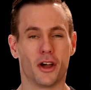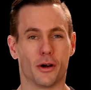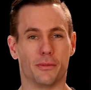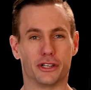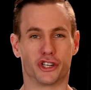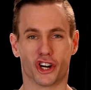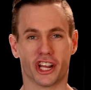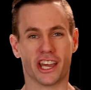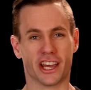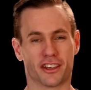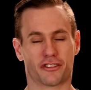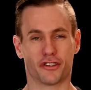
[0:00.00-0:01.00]
We've been
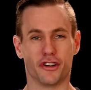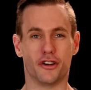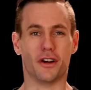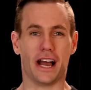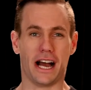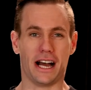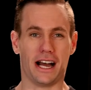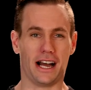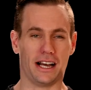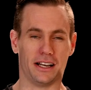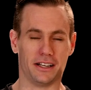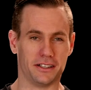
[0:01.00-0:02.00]
journeying through
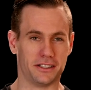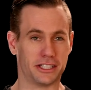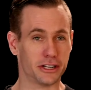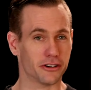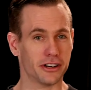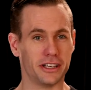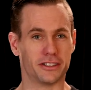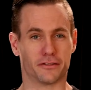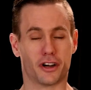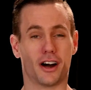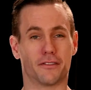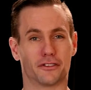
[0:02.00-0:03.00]
a series of
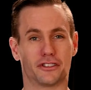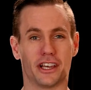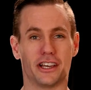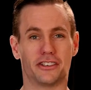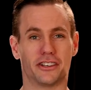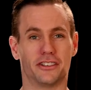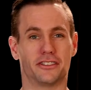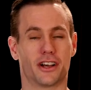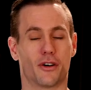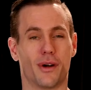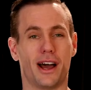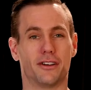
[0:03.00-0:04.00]
conversations
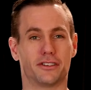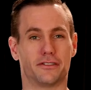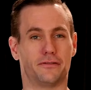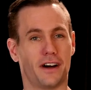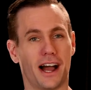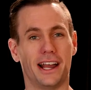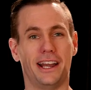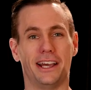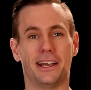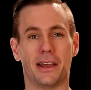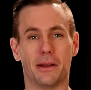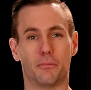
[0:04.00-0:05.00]
around
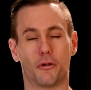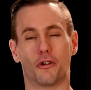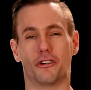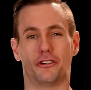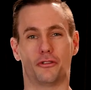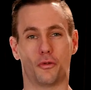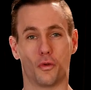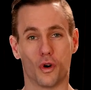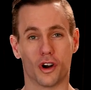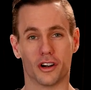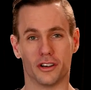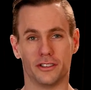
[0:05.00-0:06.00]
defining important
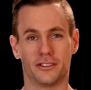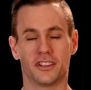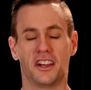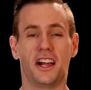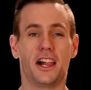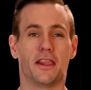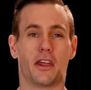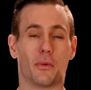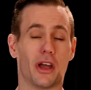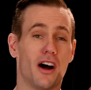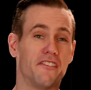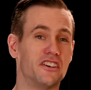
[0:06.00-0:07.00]
words that
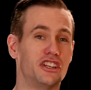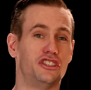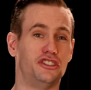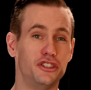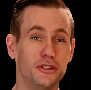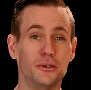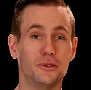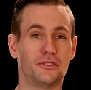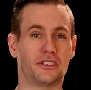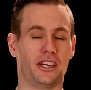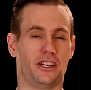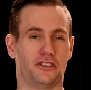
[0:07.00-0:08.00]
we often
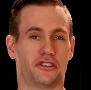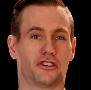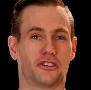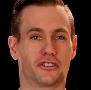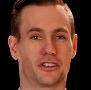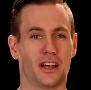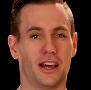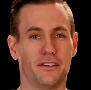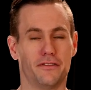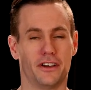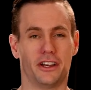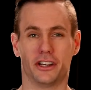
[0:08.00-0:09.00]
use in church
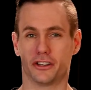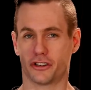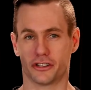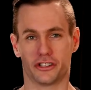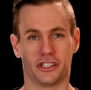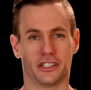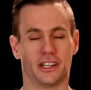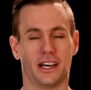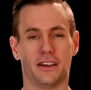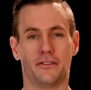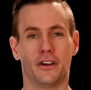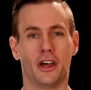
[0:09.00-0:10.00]
life and in Christian
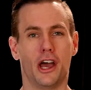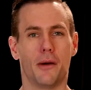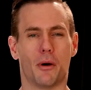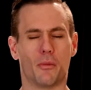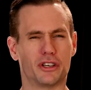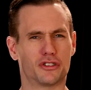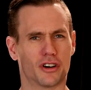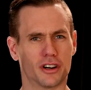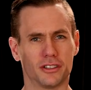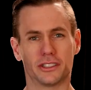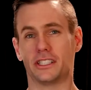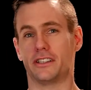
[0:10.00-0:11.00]
life, but we
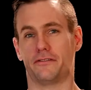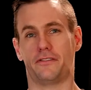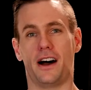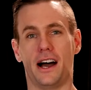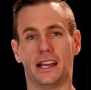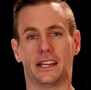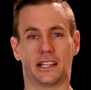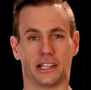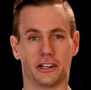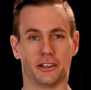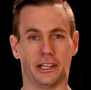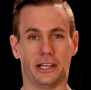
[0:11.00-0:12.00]
struggle to define
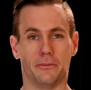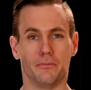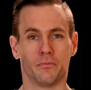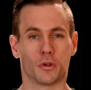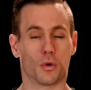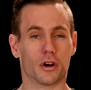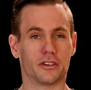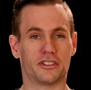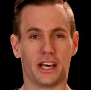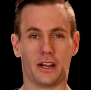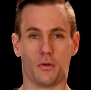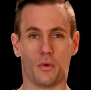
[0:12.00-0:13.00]
clearly. Words
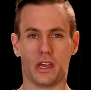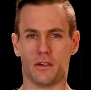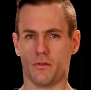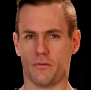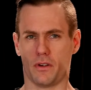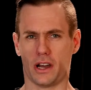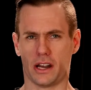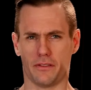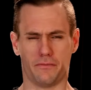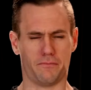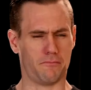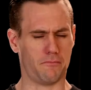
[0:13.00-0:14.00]
that we kind
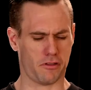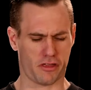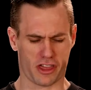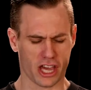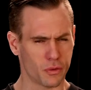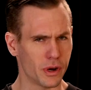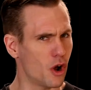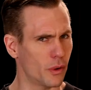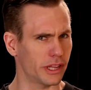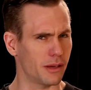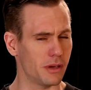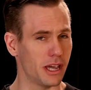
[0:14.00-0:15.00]
of think we know
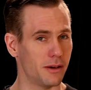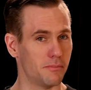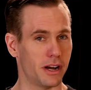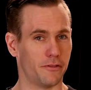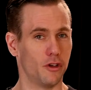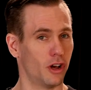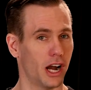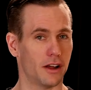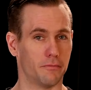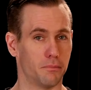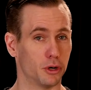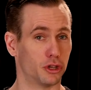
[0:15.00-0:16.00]
what they mean, but if you kind
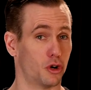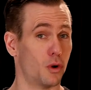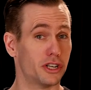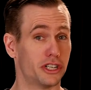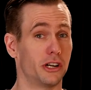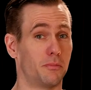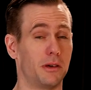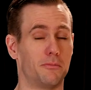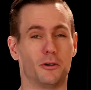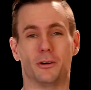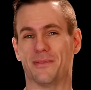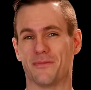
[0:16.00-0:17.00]
of put the question to
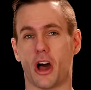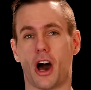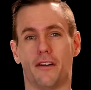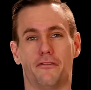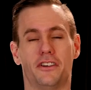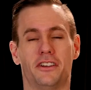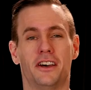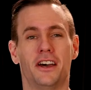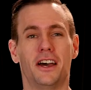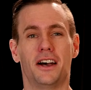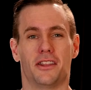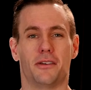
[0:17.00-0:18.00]
people, often
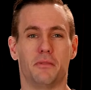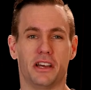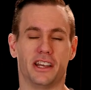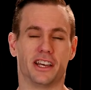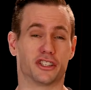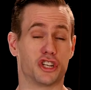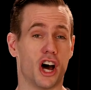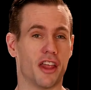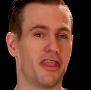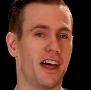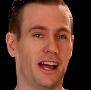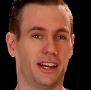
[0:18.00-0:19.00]
the meaning is
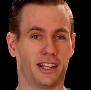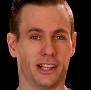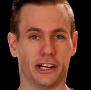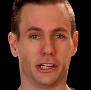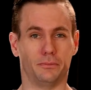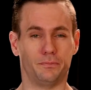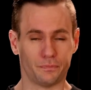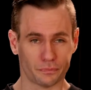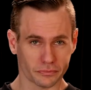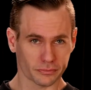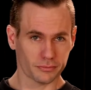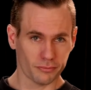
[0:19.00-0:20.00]
not that clear.
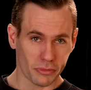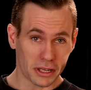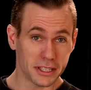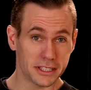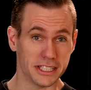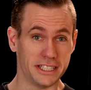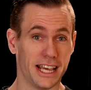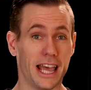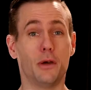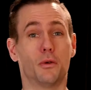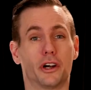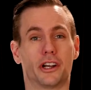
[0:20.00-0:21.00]

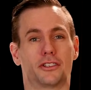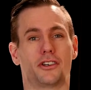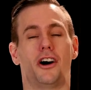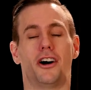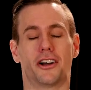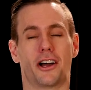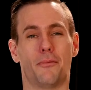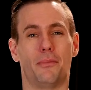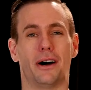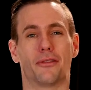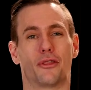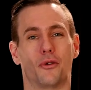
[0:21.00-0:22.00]
Today, we're going to talk
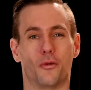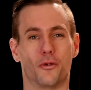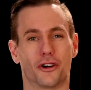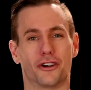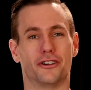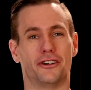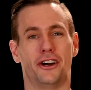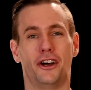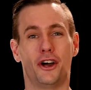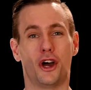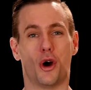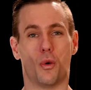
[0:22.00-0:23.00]
about the word
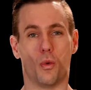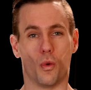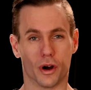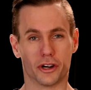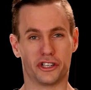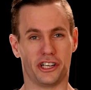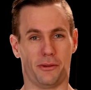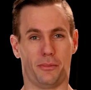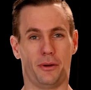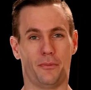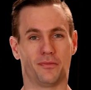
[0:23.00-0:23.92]
worship.